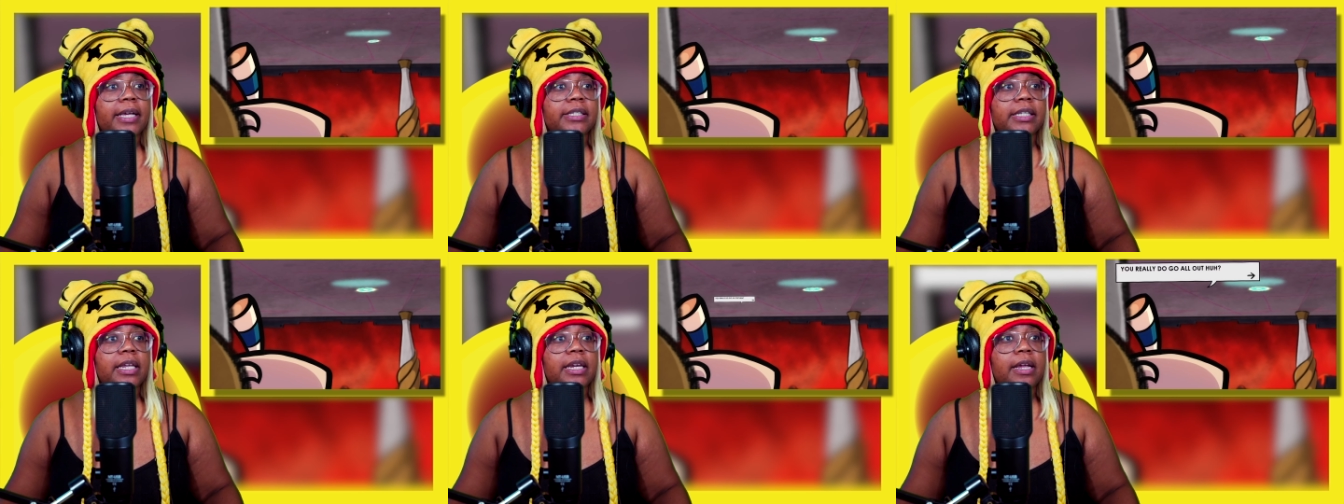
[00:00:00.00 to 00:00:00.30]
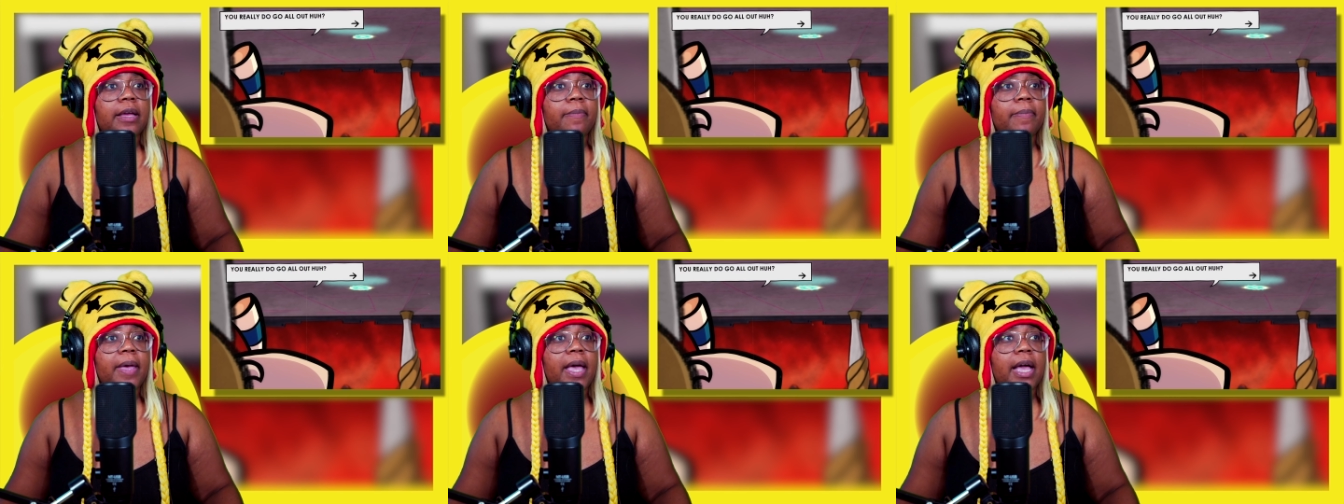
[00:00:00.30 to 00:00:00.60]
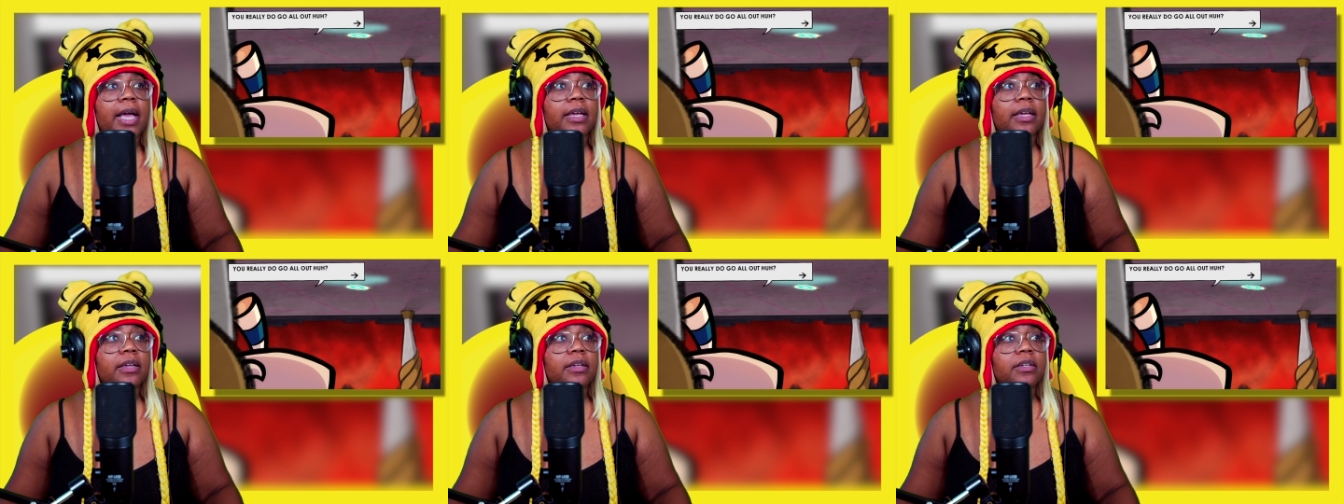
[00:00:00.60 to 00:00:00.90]
it's gonna come
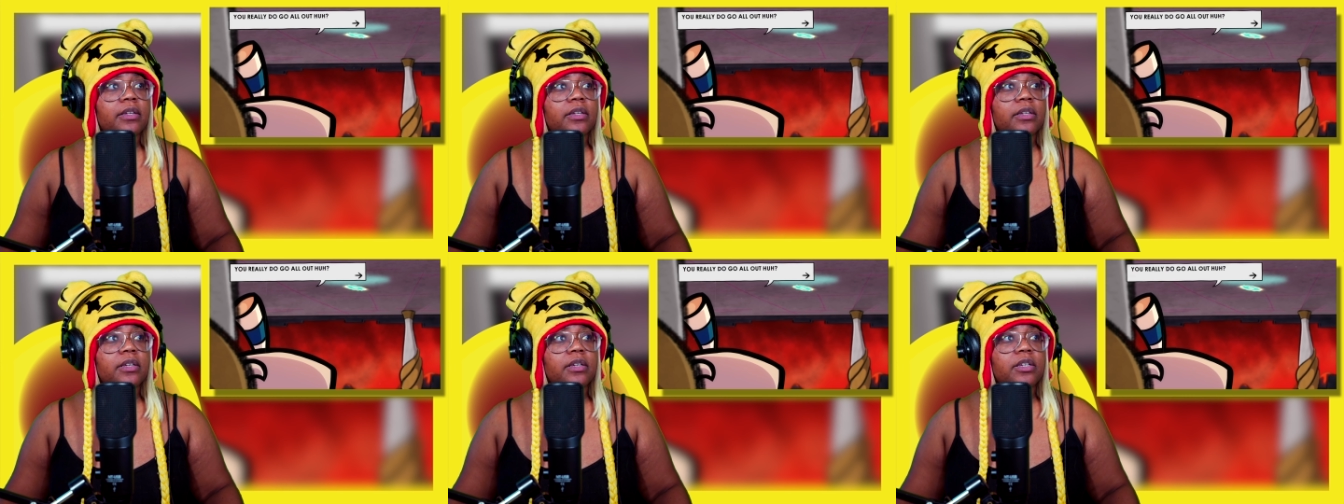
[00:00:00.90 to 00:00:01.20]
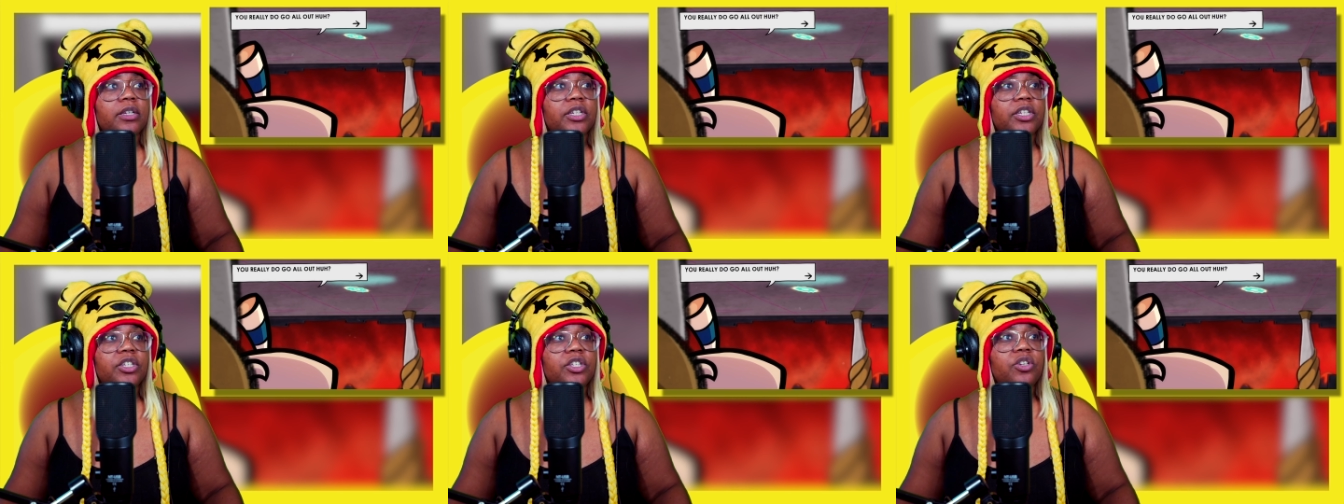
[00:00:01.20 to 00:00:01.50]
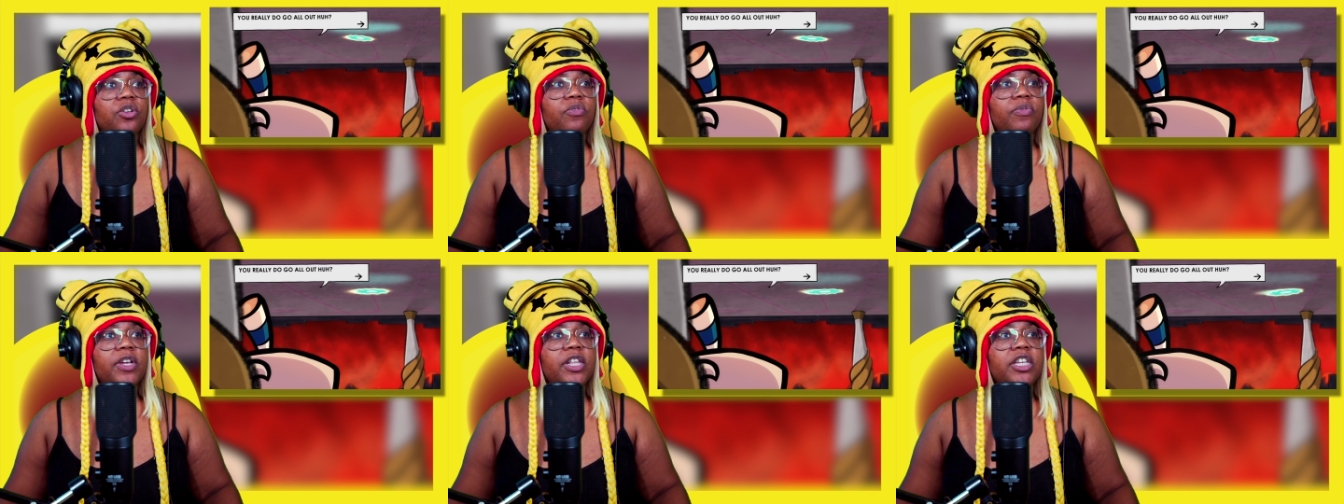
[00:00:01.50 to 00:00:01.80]
back.
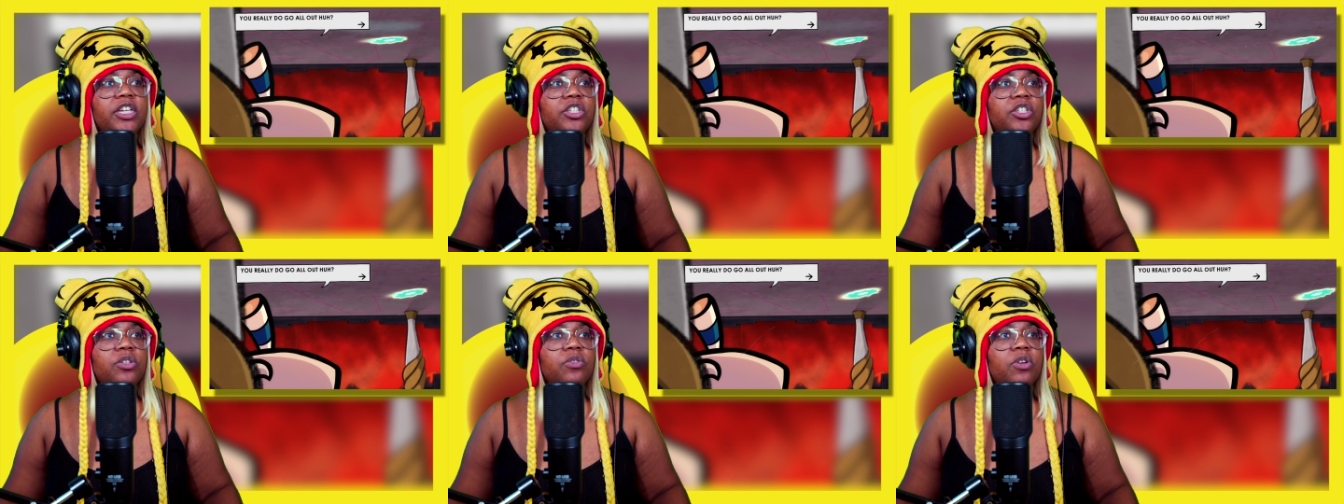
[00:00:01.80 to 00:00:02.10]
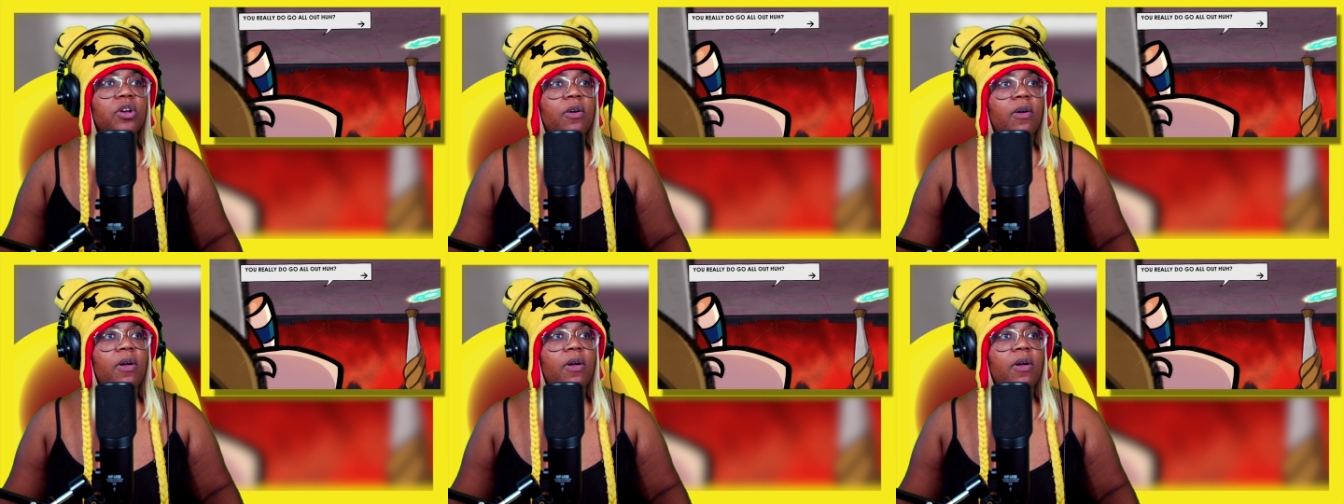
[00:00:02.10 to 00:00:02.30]
You really do go